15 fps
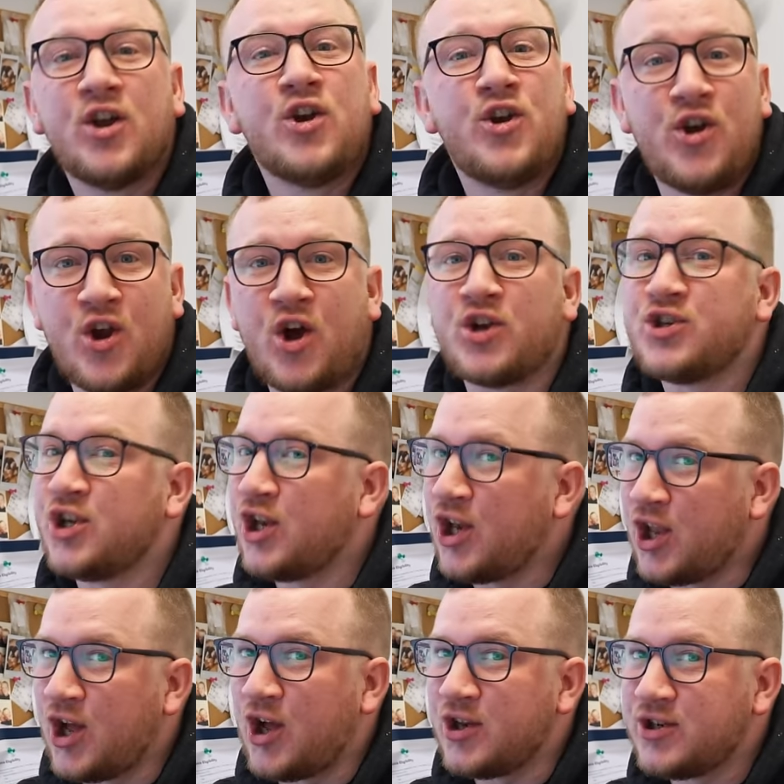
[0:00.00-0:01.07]
Not a
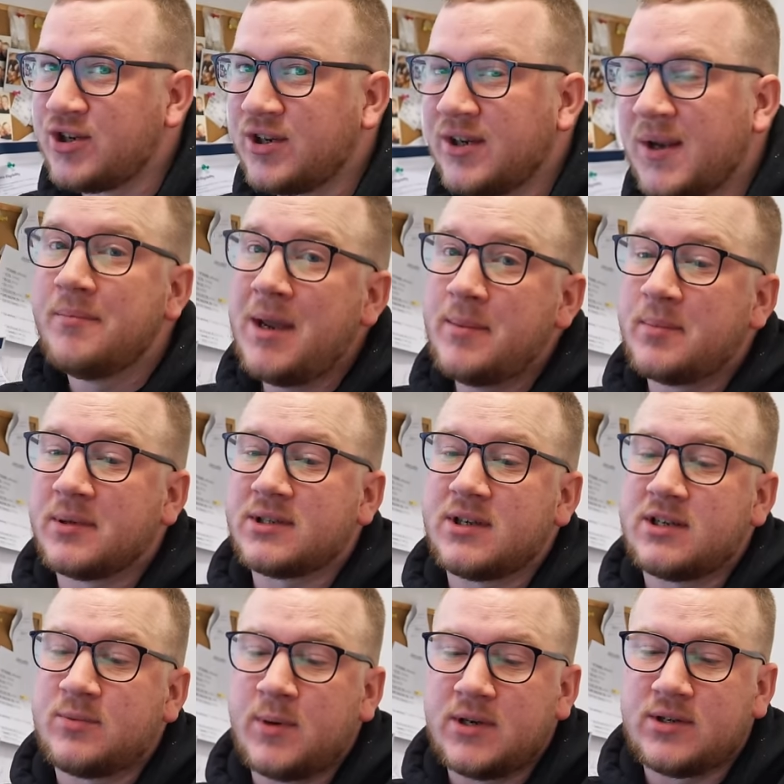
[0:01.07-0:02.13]
lot. Maybe because I
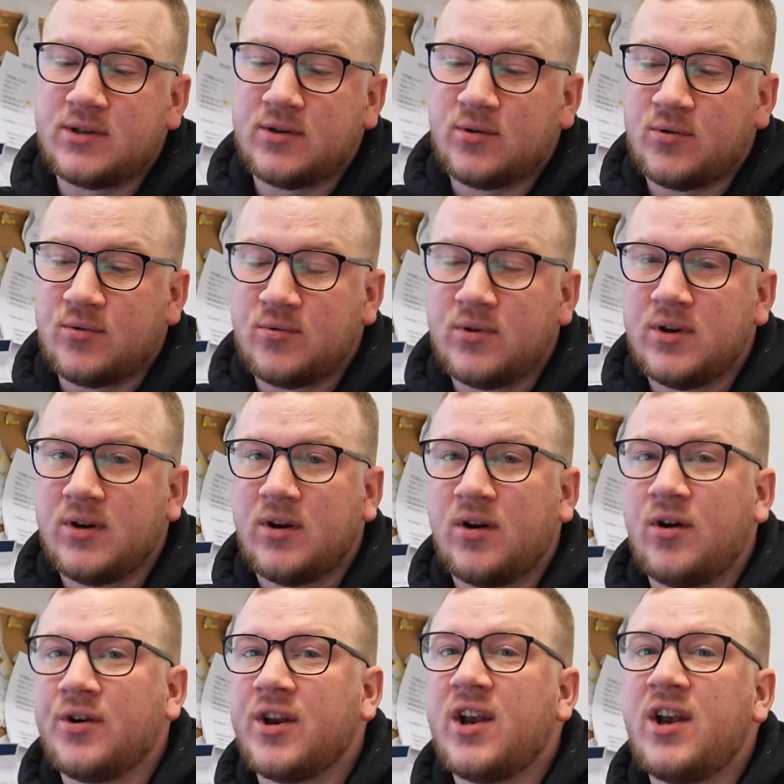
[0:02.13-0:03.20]
spent it all
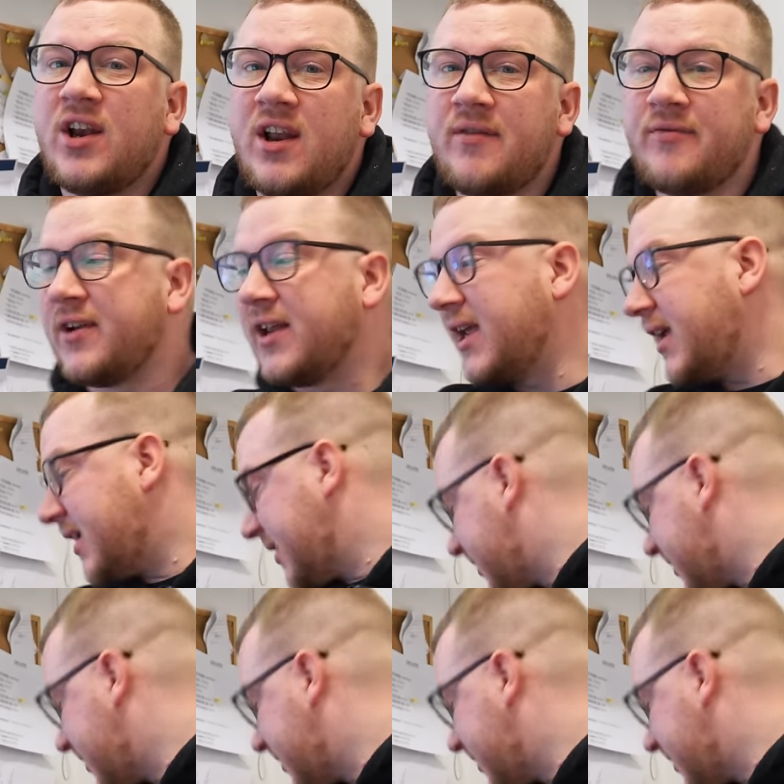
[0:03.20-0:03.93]
on a lovely